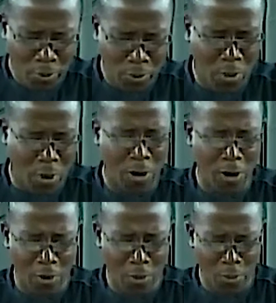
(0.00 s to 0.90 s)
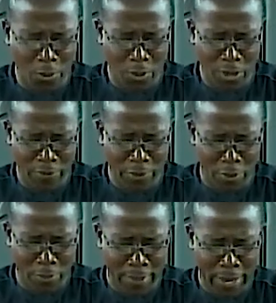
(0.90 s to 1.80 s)
to color what you have on
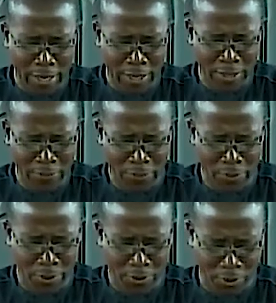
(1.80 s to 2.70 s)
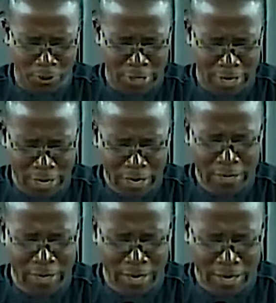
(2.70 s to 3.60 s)
your mind for us today
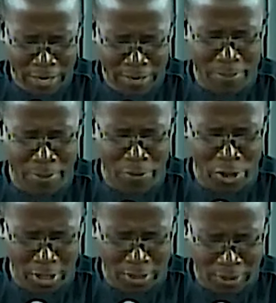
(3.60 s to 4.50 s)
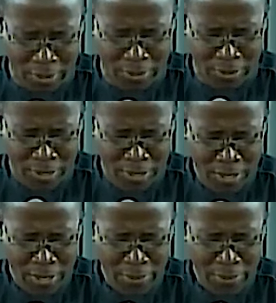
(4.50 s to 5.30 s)
in the name of Jesus.